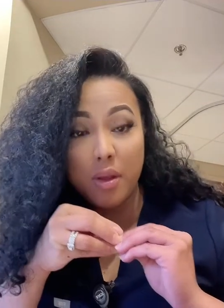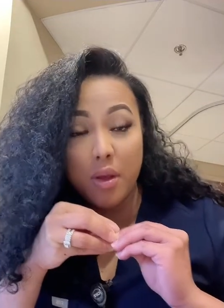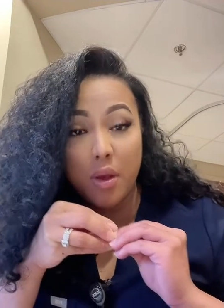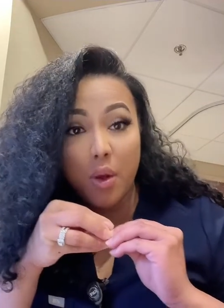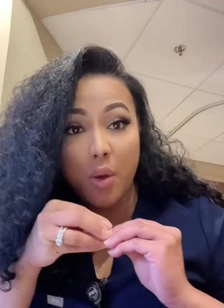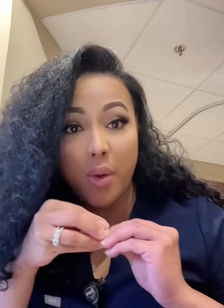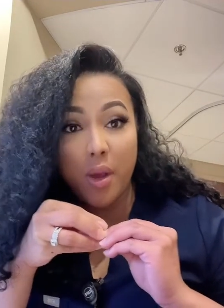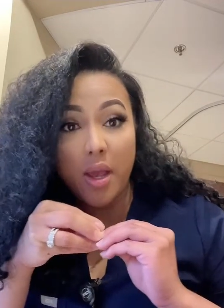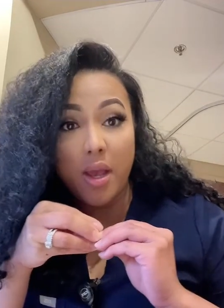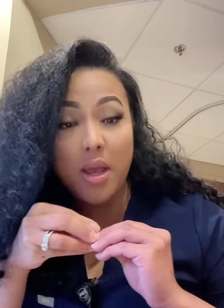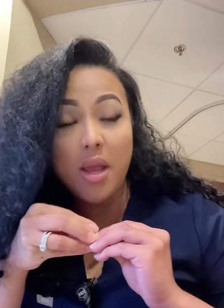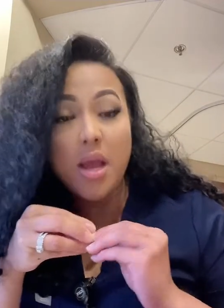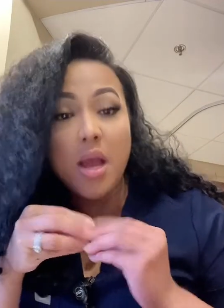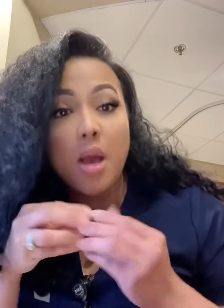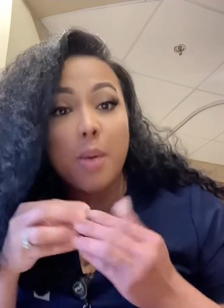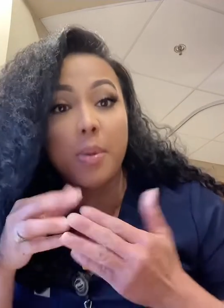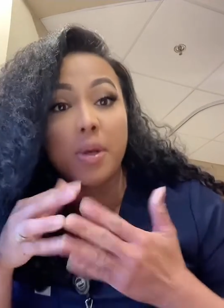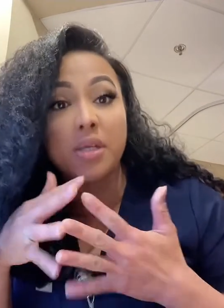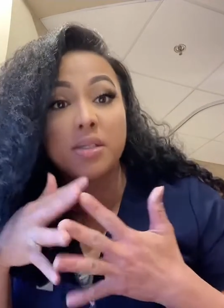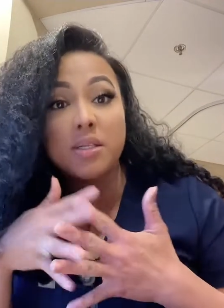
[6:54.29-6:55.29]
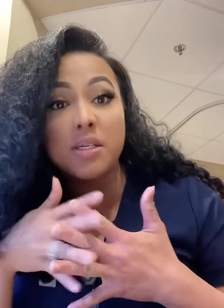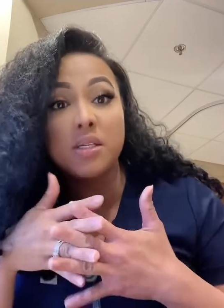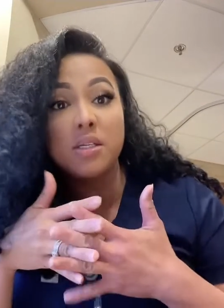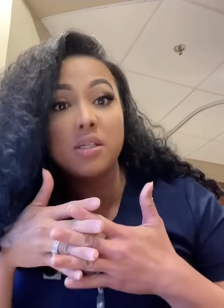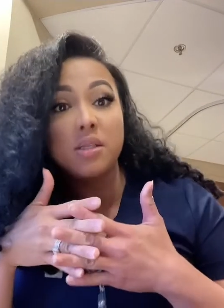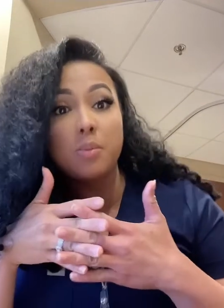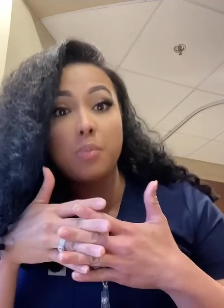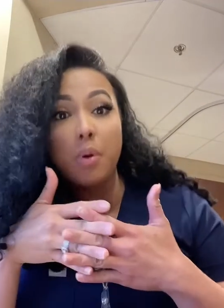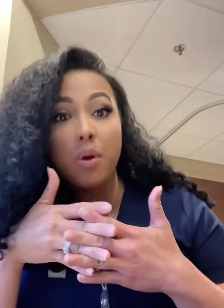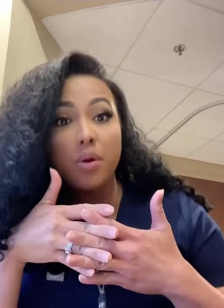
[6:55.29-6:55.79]
okay? Because this is a
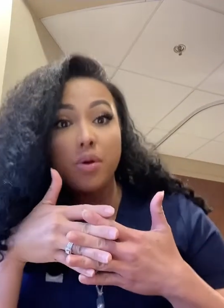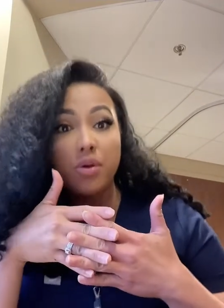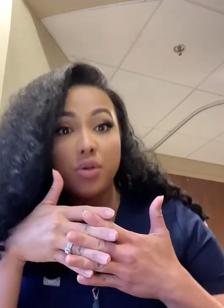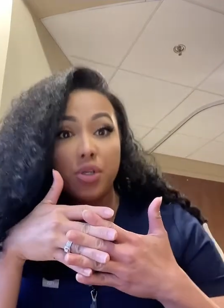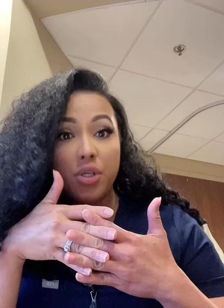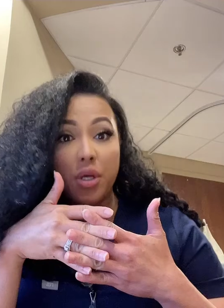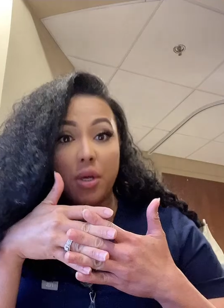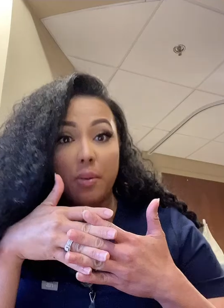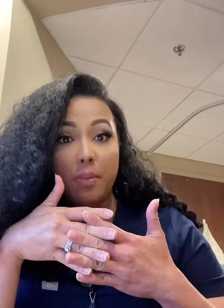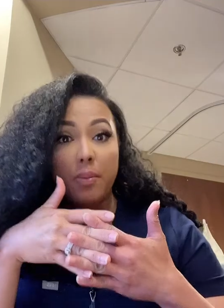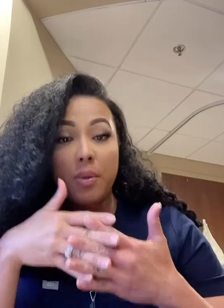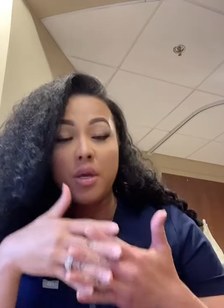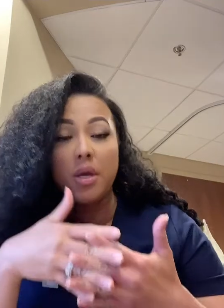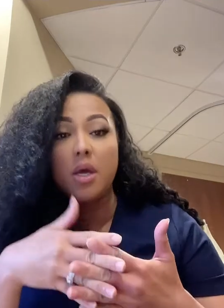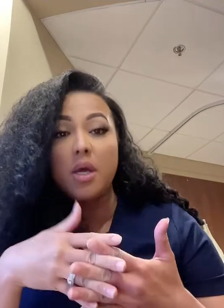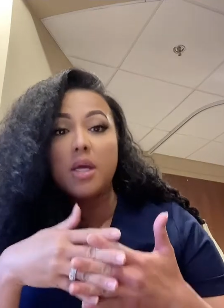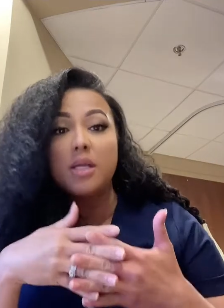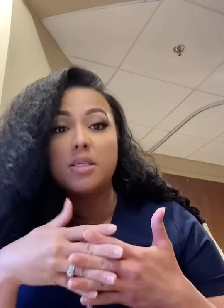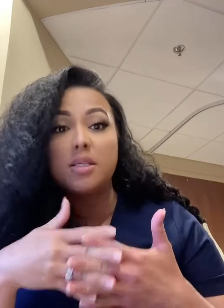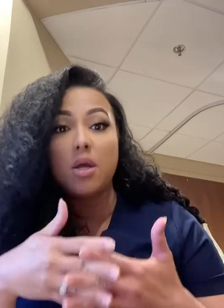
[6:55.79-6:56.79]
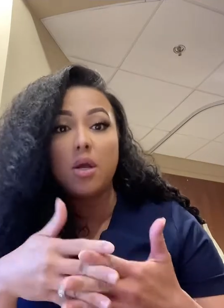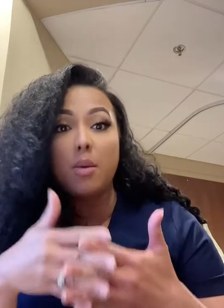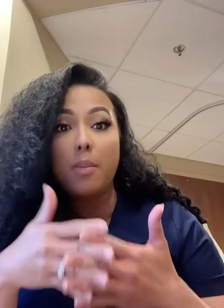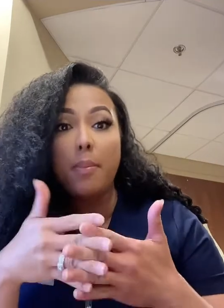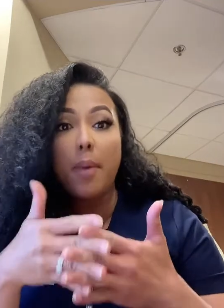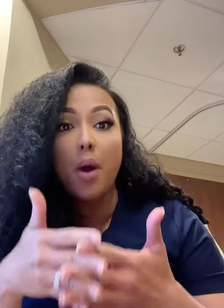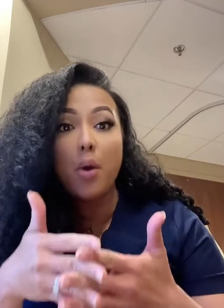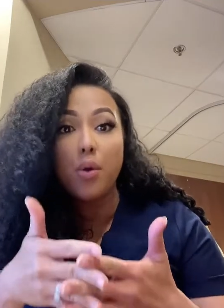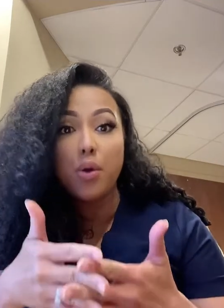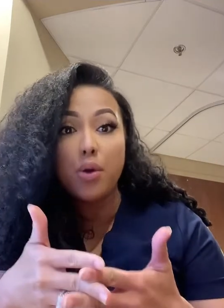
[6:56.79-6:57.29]
partnership. It's not
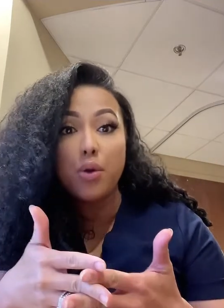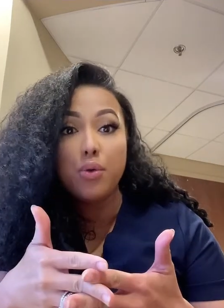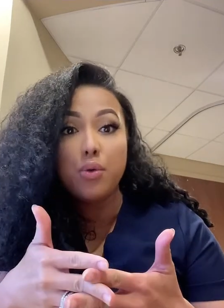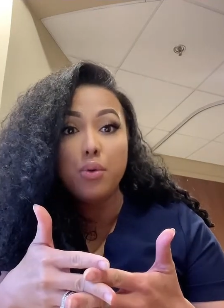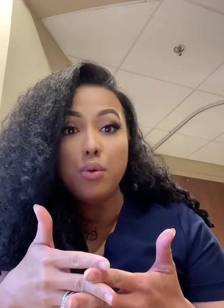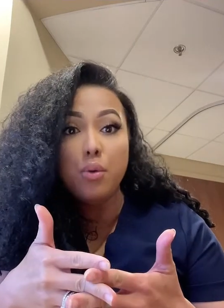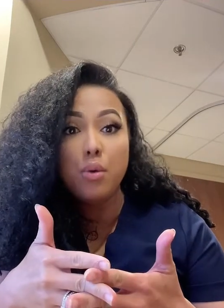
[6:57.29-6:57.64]
about you.